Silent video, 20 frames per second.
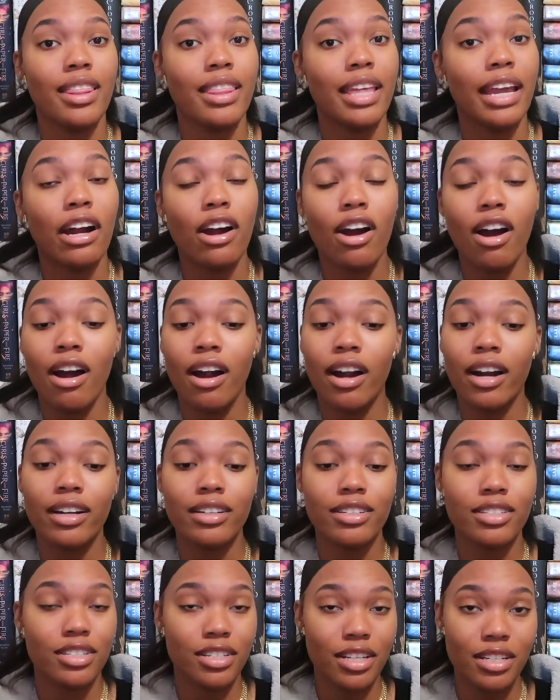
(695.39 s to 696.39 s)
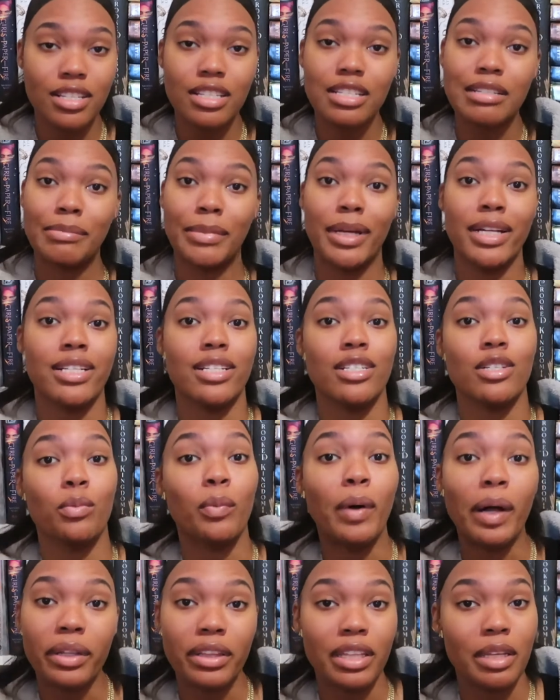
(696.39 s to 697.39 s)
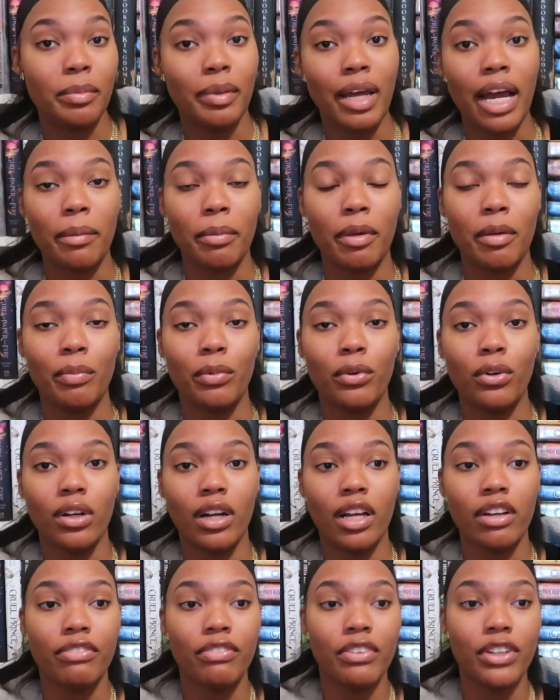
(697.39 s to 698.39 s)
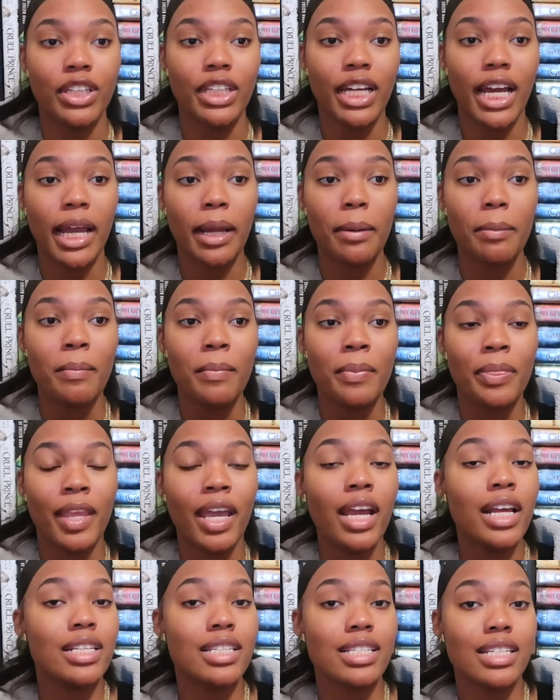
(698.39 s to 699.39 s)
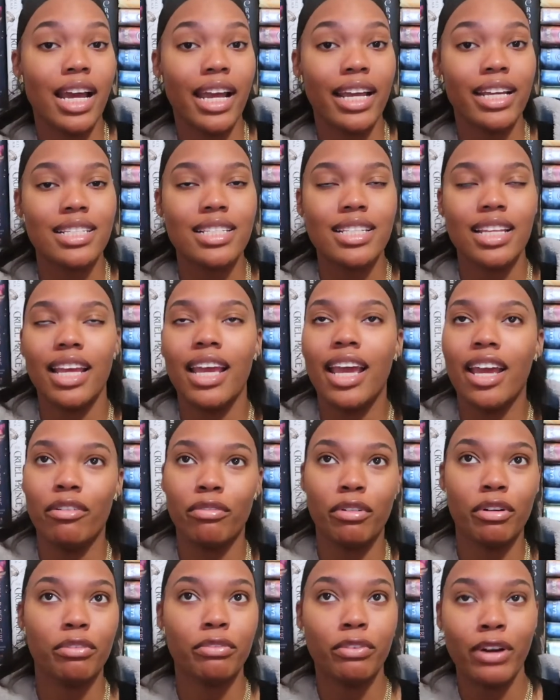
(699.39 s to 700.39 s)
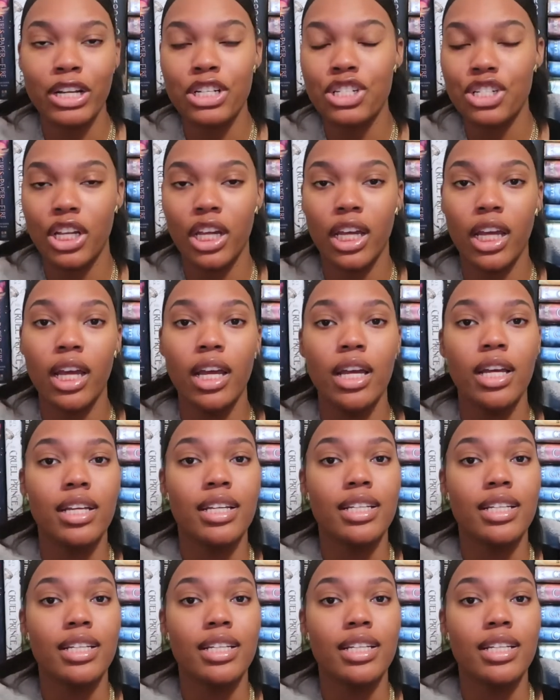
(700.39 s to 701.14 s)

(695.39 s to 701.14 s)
there are just as much as wealthy black people, and I feel like it's nice and refreshing